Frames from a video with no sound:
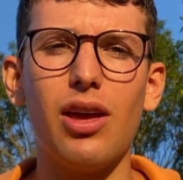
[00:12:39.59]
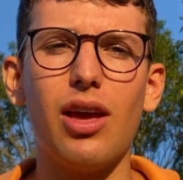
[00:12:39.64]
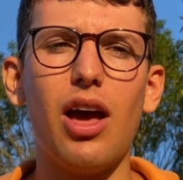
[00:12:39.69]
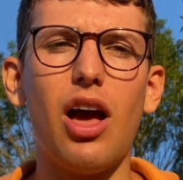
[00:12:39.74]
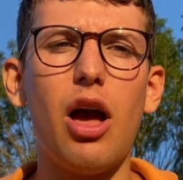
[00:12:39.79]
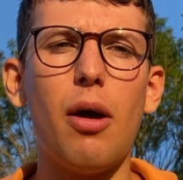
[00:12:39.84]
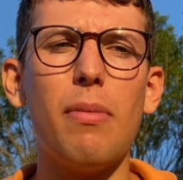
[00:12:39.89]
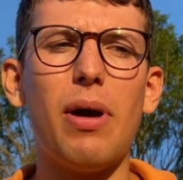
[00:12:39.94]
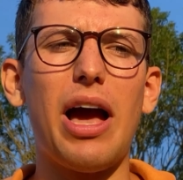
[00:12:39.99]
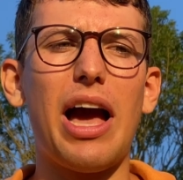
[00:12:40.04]

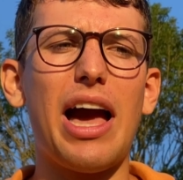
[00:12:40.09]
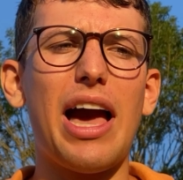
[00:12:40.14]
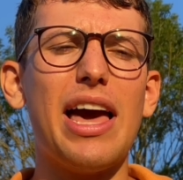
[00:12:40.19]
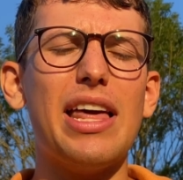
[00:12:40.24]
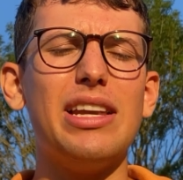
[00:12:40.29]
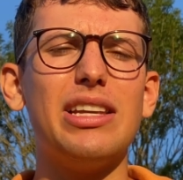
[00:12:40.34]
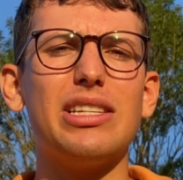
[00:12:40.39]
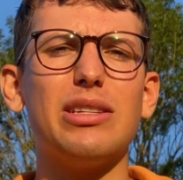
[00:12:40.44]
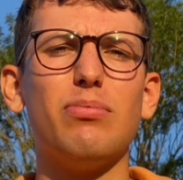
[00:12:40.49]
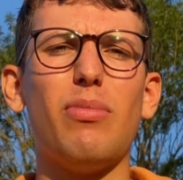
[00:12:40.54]

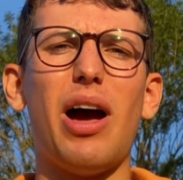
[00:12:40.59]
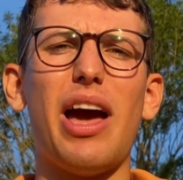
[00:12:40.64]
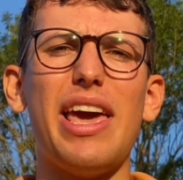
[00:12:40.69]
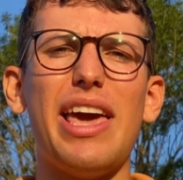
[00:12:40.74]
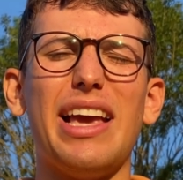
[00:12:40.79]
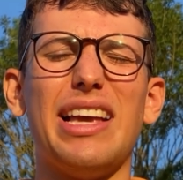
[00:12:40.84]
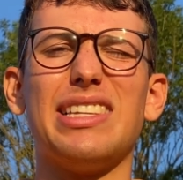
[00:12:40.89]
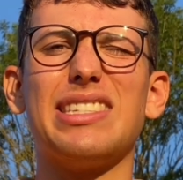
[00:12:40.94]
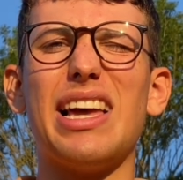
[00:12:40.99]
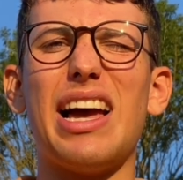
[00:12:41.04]
And my
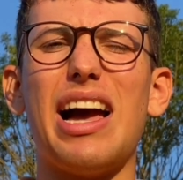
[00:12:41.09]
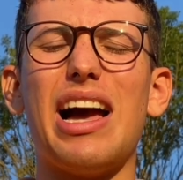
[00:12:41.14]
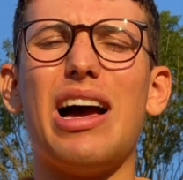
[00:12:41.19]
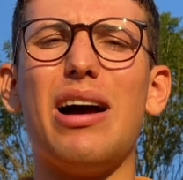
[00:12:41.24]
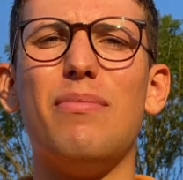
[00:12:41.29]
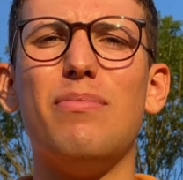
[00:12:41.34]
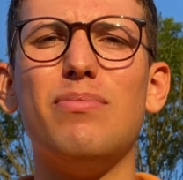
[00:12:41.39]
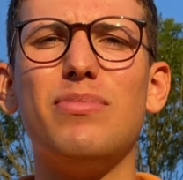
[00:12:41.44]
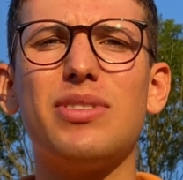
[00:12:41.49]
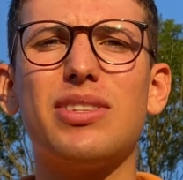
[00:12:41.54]

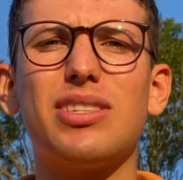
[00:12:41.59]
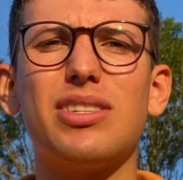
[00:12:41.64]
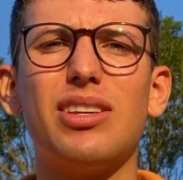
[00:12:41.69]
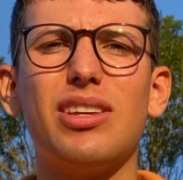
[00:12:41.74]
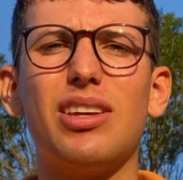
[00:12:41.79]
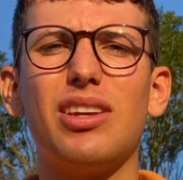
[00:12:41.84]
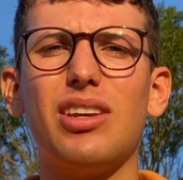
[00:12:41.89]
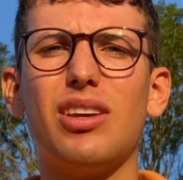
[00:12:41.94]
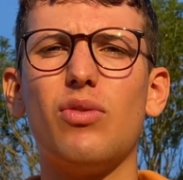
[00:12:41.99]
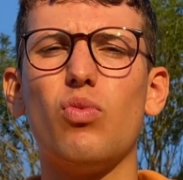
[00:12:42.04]
exams,
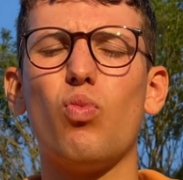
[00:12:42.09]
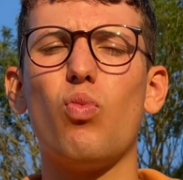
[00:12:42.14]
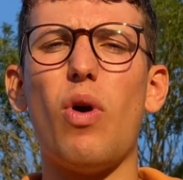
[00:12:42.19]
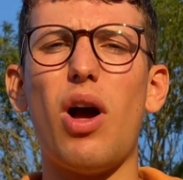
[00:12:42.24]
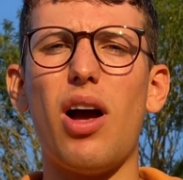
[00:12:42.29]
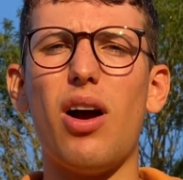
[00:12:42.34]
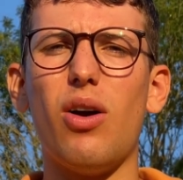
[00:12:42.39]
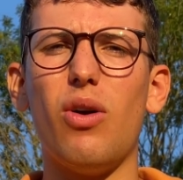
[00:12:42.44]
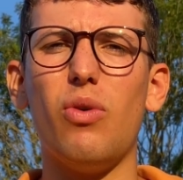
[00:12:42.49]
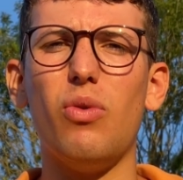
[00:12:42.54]

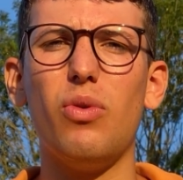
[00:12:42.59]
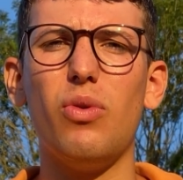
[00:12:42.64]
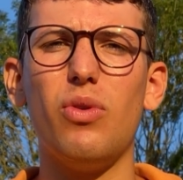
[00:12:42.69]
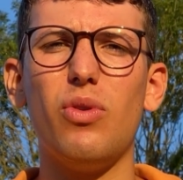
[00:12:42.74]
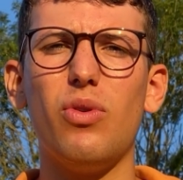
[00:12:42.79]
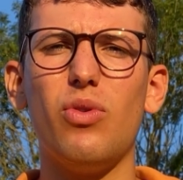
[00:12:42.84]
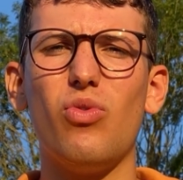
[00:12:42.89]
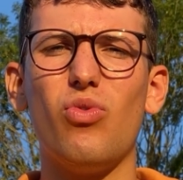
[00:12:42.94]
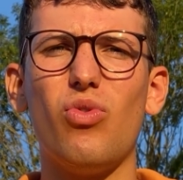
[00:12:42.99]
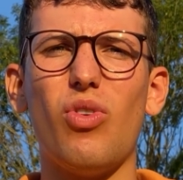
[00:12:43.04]
well,
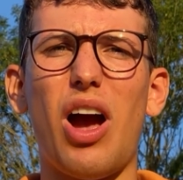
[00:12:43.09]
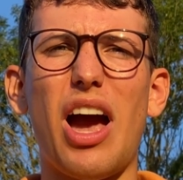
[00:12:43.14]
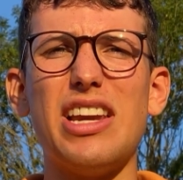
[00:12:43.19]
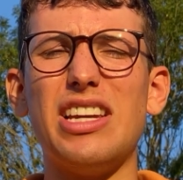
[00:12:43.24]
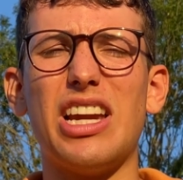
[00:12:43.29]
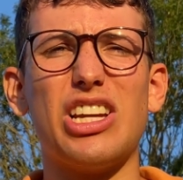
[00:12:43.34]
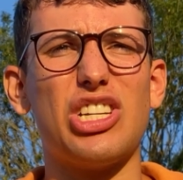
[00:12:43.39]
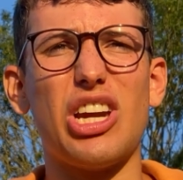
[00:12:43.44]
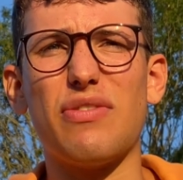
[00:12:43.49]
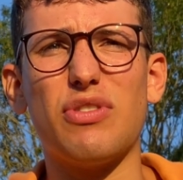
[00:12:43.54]
I didn't
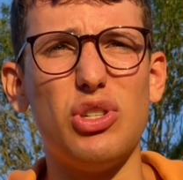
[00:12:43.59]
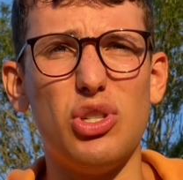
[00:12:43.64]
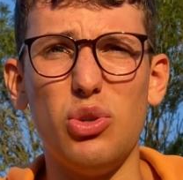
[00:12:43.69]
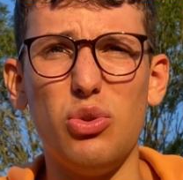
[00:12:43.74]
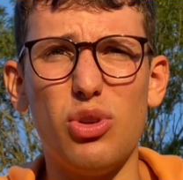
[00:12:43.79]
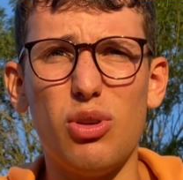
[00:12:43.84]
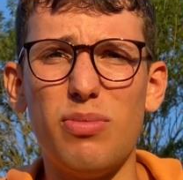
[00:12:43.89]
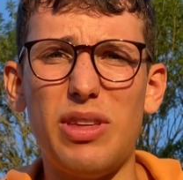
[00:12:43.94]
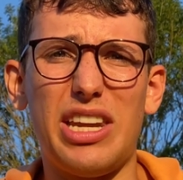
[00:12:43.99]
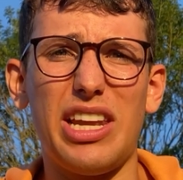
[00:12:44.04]
actually have to do
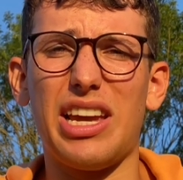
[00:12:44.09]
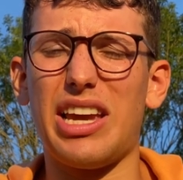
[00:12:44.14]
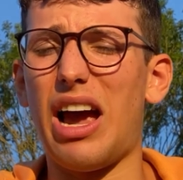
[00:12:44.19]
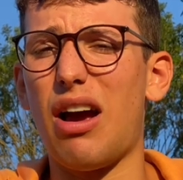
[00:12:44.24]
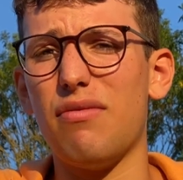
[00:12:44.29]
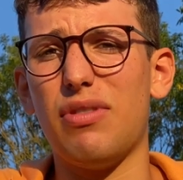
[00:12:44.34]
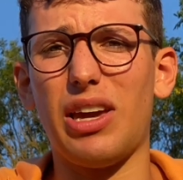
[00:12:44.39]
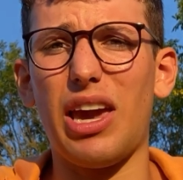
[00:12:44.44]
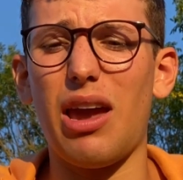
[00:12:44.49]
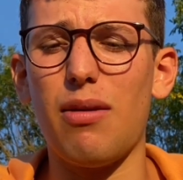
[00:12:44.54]
them. They didn't
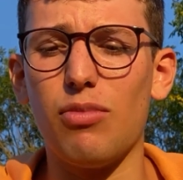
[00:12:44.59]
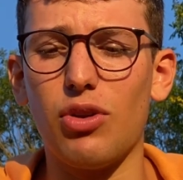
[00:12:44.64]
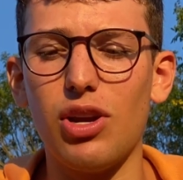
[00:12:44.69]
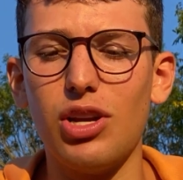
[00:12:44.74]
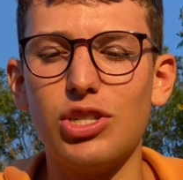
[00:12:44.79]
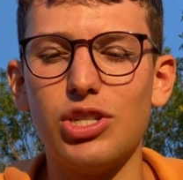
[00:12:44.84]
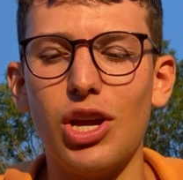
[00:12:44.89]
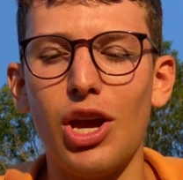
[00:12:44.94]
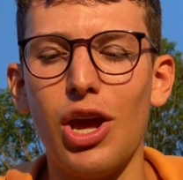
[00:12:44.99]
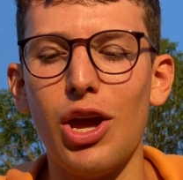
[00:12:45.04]
count for
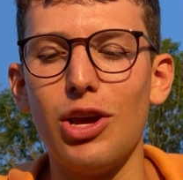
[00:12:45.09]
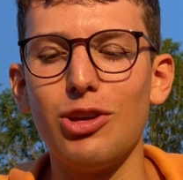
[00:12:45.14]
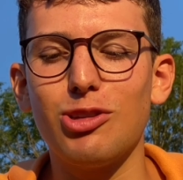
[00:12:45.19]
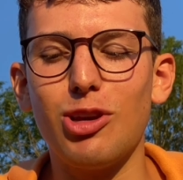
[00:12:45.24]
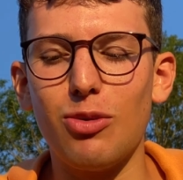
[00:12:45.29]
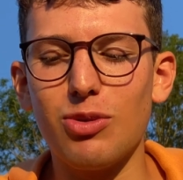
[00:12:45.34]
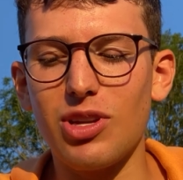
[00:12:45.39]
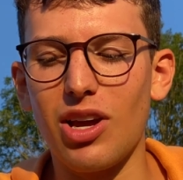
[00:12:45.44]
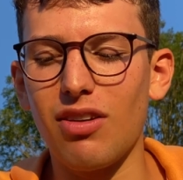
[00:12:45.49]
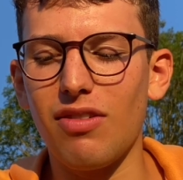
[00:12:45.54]
Cambridge. So it
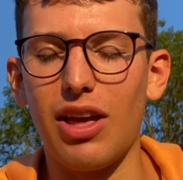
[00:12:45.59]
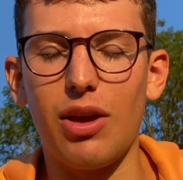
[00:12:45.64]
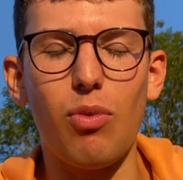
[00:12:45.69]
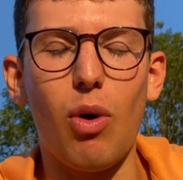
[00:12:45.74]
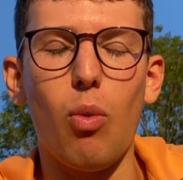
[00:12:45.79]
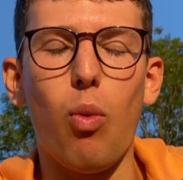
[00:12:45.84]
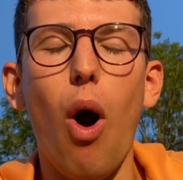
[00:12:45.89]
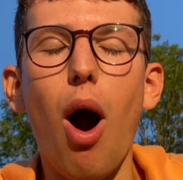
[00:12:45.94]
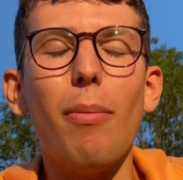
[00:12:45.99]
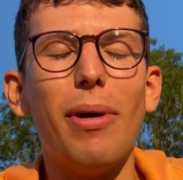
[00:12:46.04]
was kind of like, well,
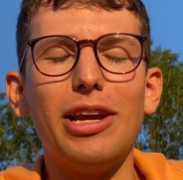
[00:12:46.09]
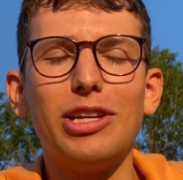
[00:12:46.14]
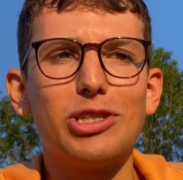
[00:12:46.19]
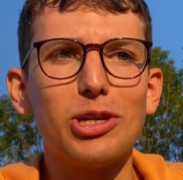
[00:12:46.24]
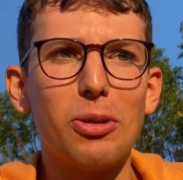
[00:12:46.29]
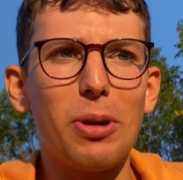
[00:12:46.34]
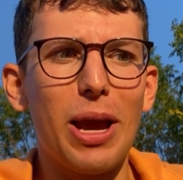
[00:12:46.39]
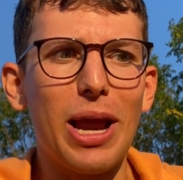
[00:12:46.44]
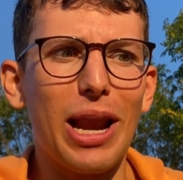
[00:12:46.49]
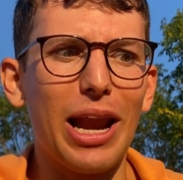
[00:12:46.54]
what am I
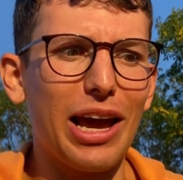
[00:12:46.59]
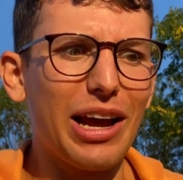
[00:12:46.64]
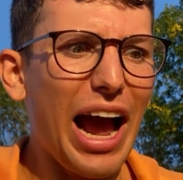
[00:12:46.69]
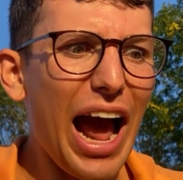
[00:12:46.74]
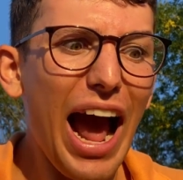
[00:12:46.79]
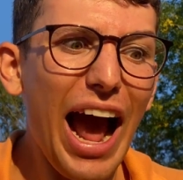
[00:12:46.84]
doing? Like,